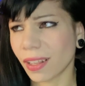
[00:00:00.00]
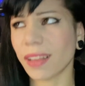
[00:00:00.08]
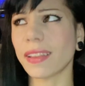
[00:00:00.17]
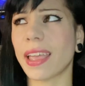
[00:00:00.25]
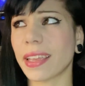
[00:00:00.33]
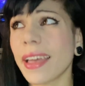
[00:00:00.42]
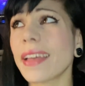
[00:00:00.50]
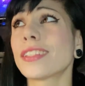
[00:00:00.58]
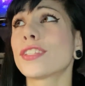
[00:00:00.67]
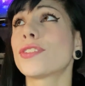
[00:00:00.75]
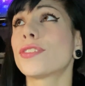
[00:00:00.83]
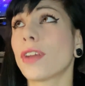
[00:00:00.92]
Like
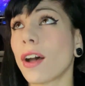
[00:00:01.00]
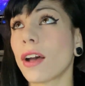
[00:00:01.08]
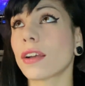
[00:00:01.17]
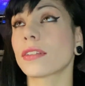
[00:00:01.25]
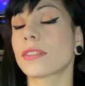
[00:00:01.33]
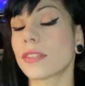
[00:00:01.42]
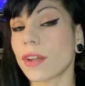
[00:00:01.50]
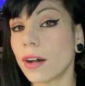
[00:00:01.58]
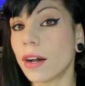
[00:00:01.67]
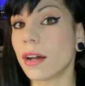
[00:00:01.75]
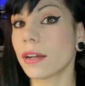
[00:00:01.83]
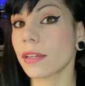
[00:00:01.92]

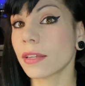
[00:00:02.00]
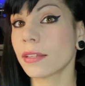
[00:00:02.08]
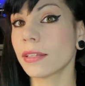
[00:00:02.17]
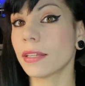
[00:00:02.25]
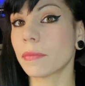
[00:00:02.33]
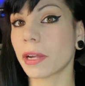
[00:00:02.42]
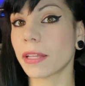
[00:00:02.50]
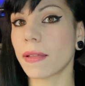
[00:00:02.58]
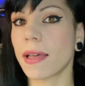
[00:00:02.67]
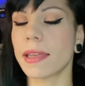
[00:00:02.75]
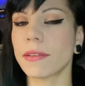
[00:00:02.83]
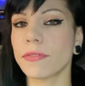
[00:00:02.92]
stuck in my
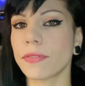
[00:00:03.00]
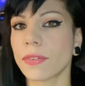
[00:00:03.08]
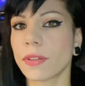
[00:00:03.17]
life.